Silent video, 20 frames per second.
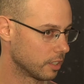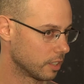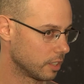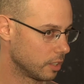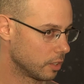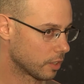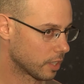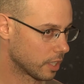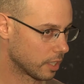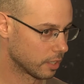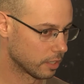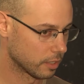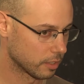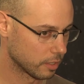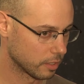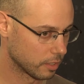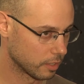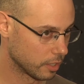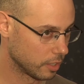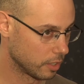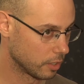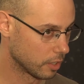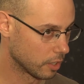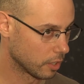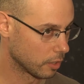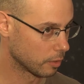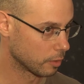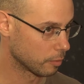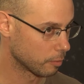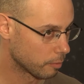you can, you
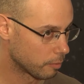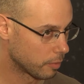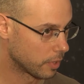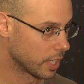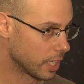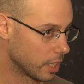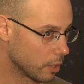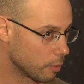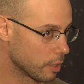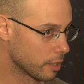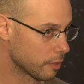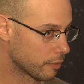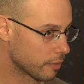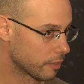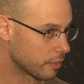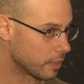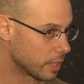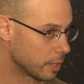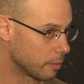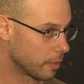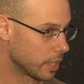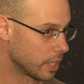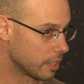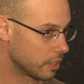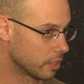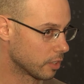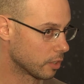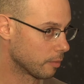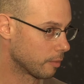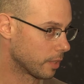know, play with the
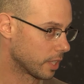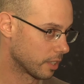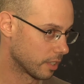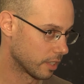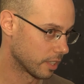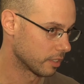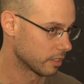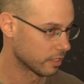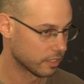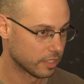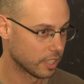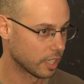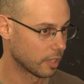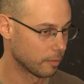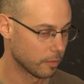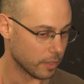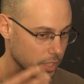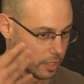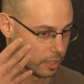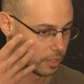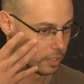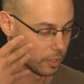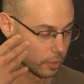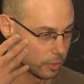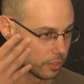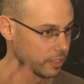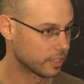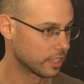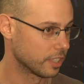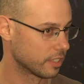medium and then some, and you
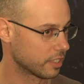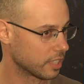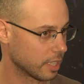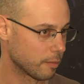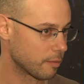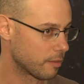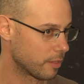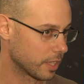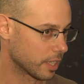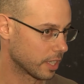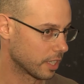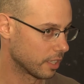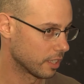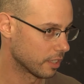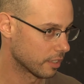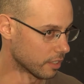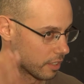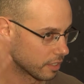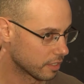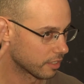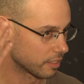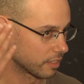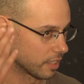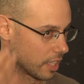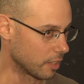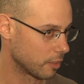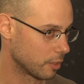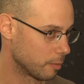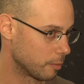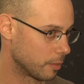see something in it. It's
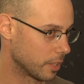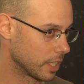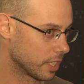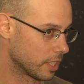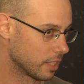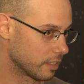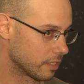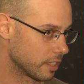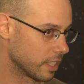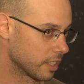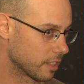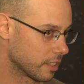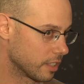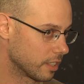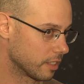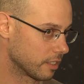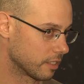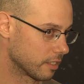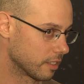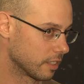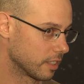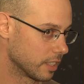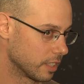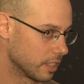our brain is like this.